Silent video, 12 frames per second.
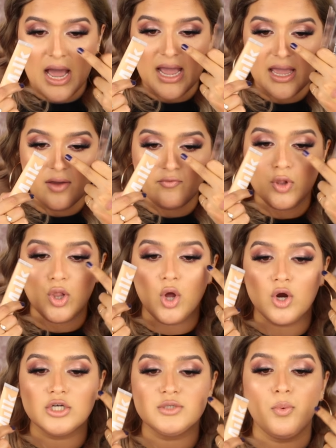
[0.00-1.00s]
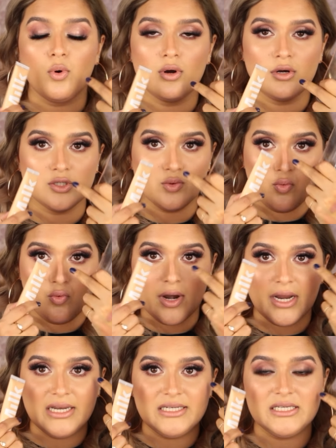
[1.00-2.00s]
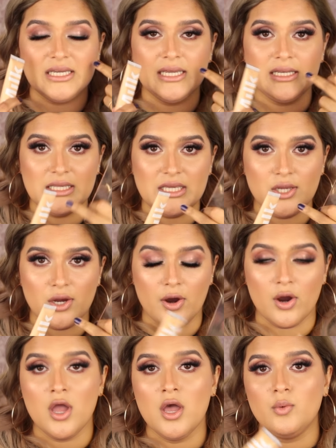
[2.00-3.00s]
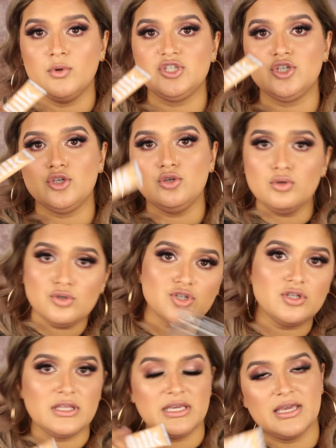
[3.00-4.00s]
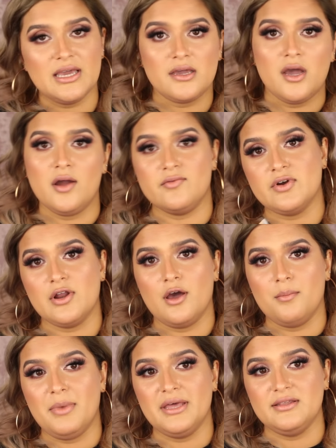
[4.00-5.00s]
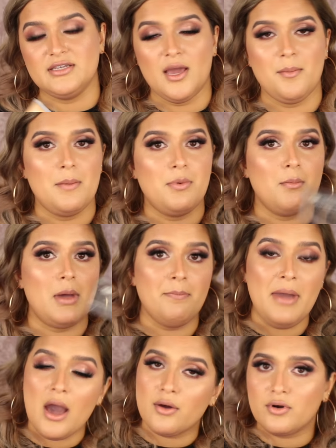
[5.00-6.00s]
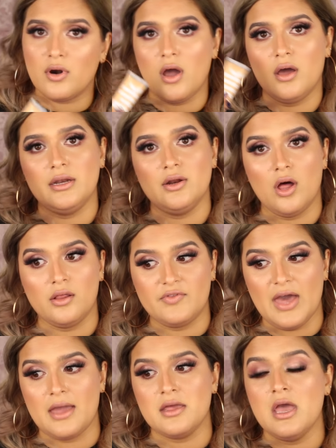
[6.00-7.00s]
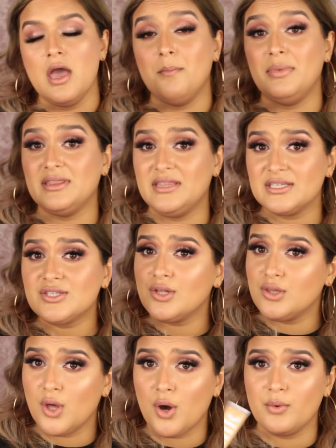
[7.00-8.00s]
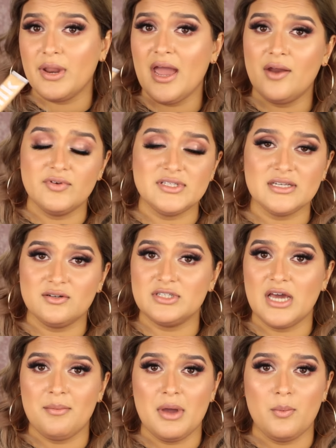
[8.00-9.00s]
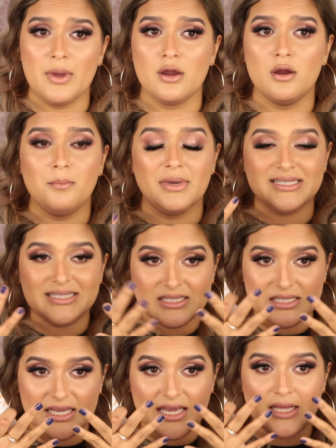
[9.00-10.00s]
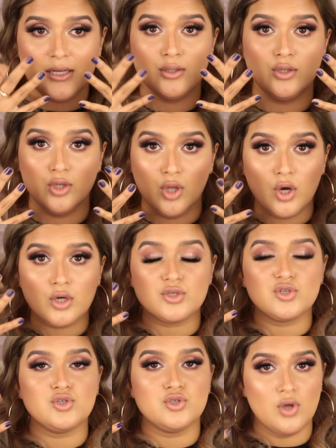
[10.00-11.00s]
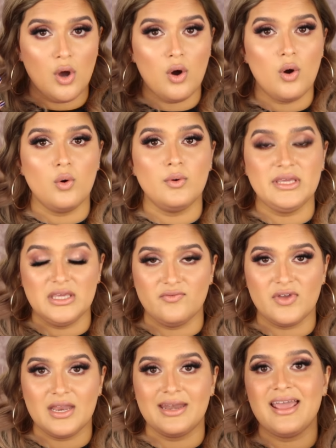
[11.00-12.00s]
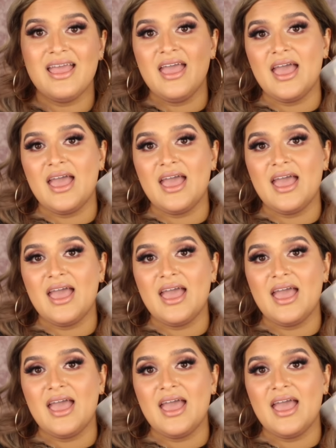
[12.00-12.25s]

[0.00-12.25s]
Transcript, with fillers: I have large pores right in here, which usually get covered up by the time I put my powder on and all of that. But this alone, every single time I wear it, my skin looks so even.